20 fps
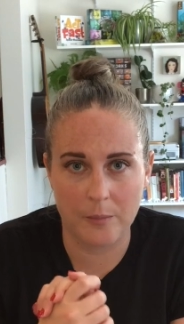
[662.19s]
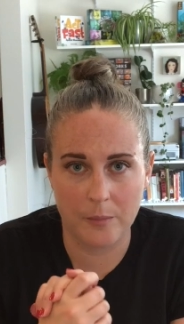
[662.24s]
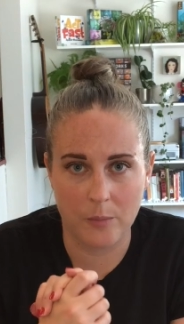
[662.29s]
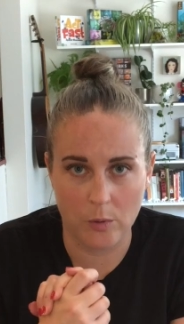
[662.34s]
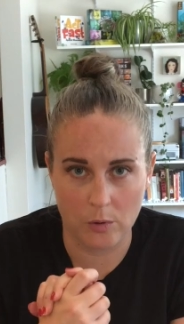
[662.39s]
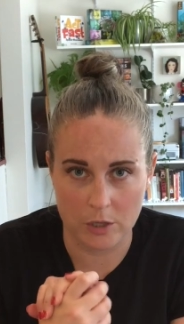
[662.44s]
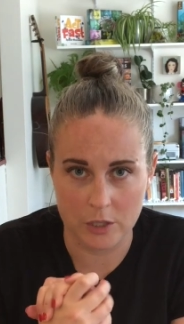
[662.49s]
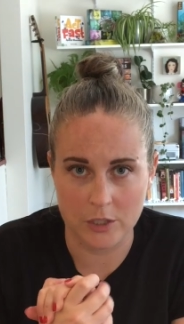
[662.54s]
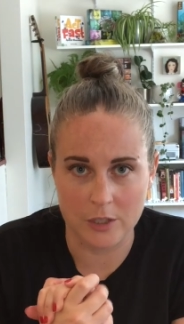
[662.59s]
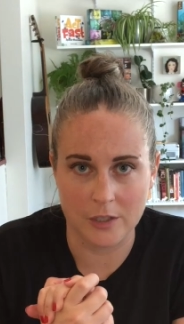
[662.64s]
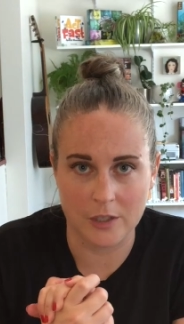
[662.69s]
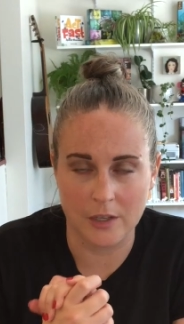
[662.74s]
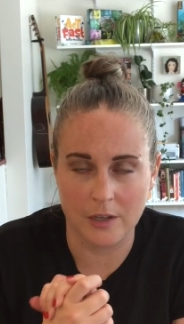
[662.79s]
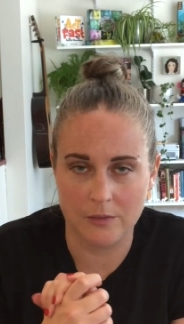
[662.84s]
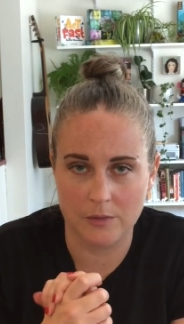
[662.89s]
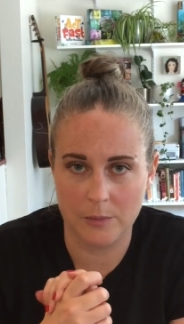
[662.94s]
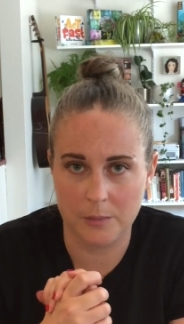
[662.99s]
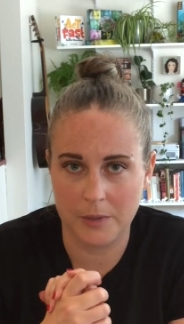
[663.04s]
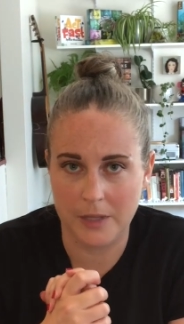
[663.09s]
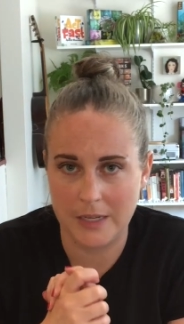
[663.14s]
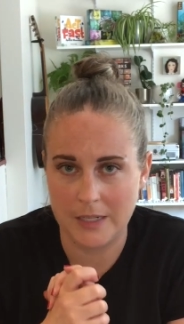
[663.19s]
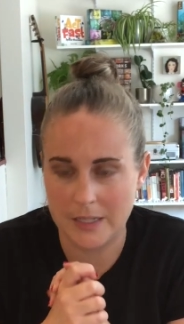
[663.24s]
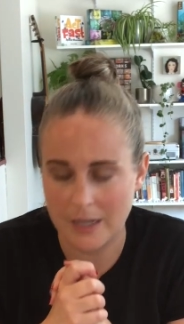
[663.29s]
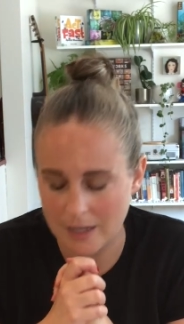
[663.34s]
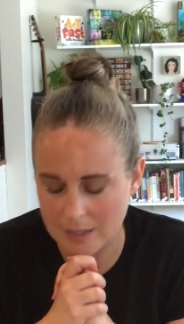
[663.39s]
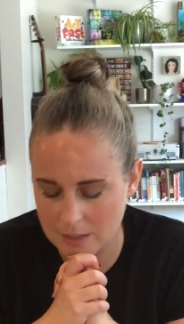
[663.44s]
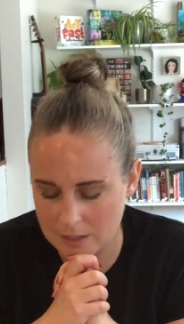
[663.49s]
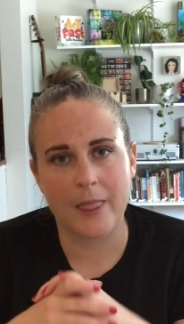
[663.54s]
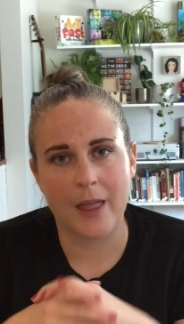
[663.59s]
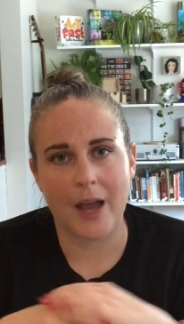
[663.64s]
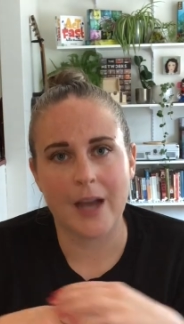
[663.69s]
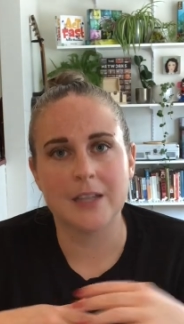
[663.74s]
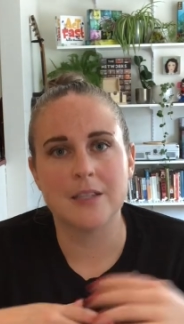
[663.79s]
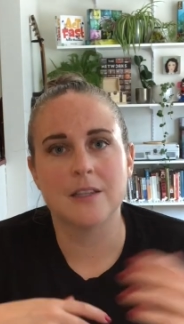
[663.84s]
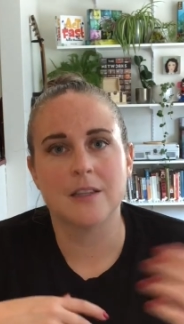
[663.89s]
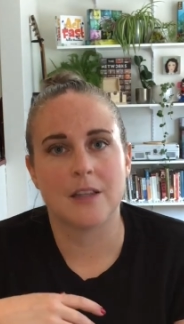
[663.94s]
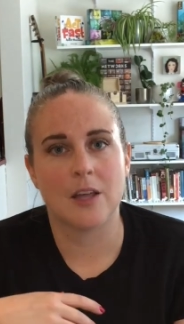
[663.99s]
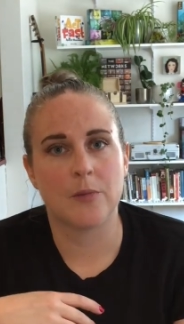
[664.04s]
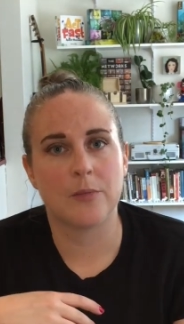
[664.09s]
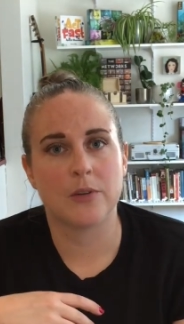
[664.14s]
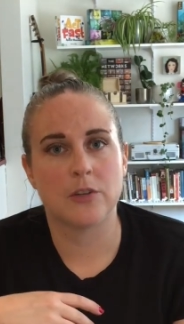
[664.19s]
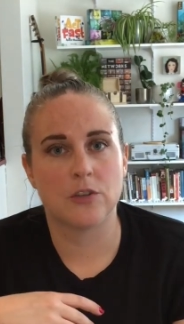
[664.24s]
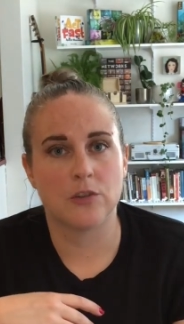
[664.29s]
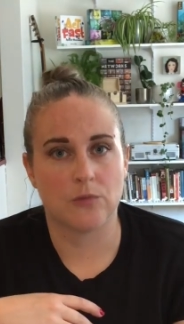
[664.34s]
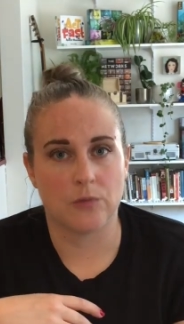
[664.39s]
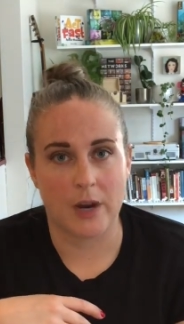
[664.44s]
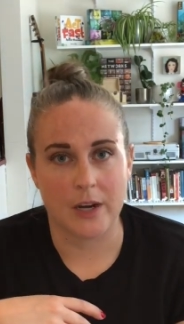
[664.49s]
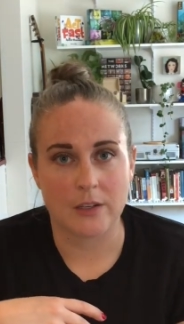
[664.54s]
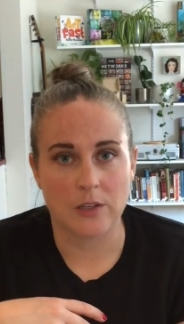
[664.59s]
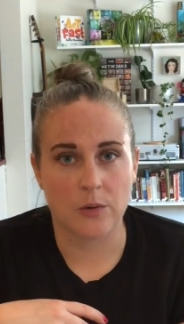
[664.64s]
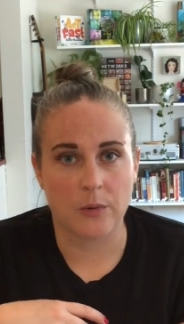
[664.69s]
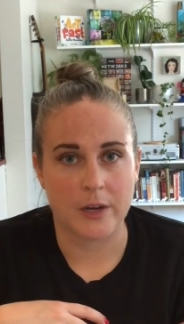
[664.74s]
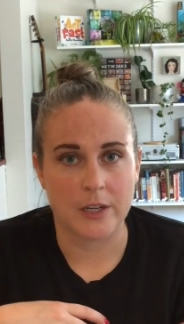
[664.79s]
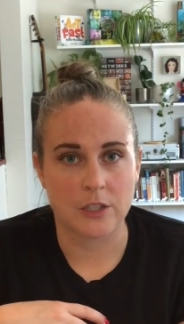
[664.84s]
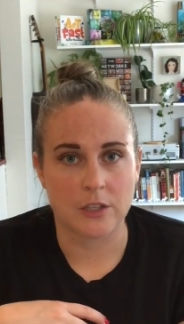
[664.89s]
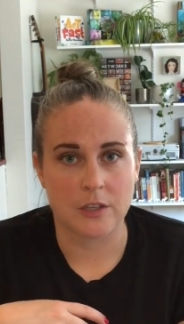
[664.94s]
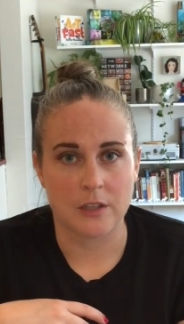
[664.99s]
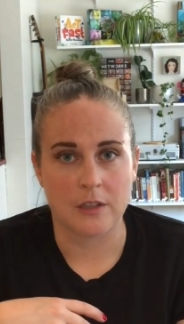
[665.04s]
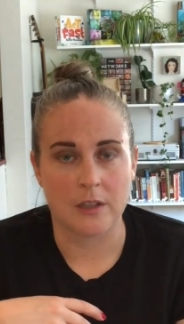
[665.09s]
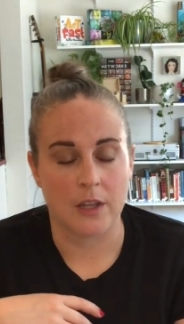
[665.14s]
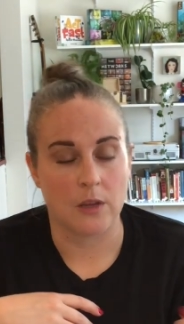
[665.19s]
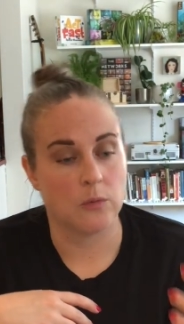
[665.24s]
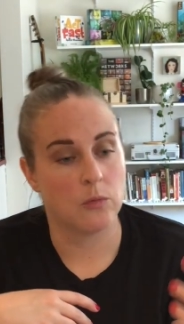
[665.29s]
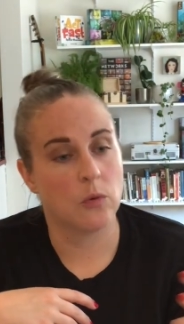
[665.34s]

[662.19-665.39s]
portion of the playtest, ask them a direct question like,